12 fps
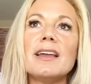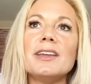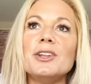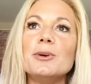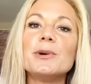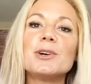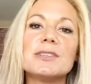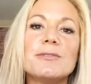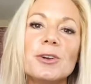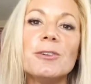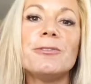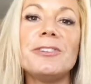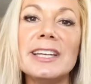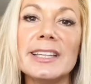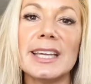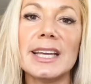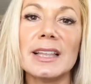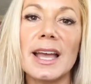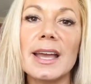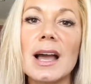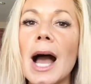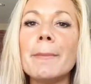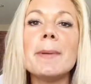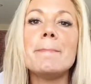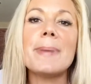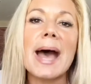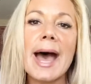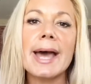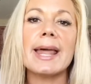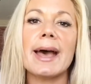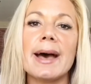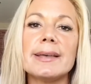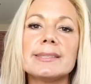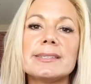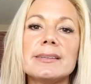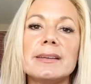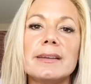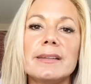because if you're feeling like I'm a badass,